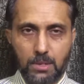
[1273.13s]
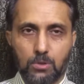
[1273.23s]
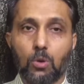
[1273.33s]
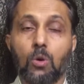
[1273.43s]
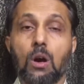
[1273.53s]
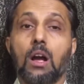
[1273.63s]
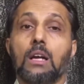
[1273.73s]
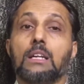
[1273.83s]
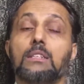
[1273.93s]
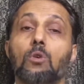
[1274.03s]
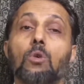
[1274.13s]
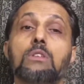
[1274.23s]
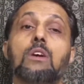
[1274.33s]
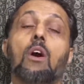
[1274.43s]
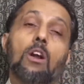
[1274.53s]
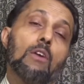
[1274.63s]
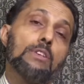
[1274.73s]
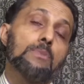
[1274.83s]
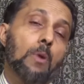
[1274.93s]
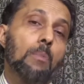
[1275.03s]
So, who is the owner of
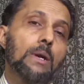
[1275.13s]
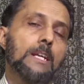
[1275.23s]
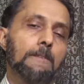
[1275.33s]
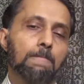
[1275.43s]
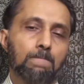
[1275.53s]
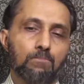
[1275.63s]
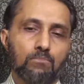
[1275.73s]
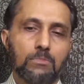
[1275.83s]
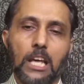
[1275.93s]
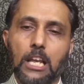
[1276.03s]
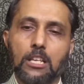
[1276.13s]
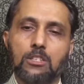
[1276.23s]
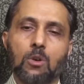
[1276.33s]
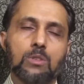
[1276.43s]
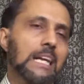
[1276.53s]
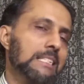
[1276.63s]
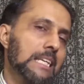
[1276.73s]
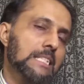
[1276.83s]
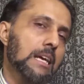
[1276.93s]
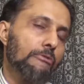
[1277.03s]
his property? There is no
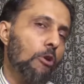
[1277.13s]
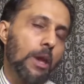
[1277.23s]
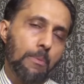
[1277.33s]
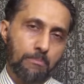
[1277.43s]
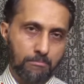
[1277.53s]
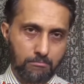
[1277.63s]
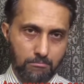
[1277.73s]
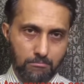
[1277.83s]
successor for him.